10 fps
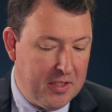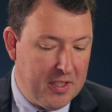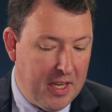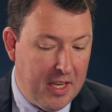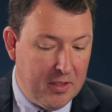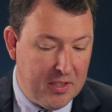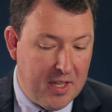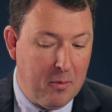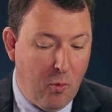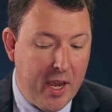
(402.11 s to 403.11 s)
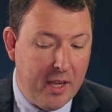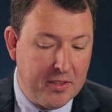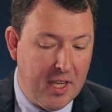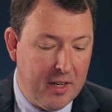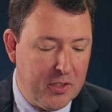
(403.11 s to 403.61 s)
and saying he stepped way
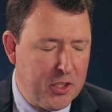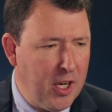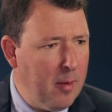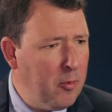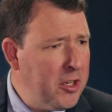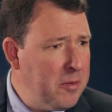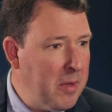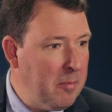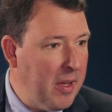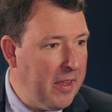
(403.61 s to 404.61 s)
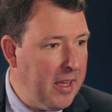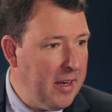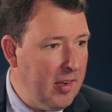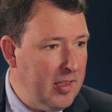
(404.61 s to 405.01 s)
outside of his job. What did you mean by that?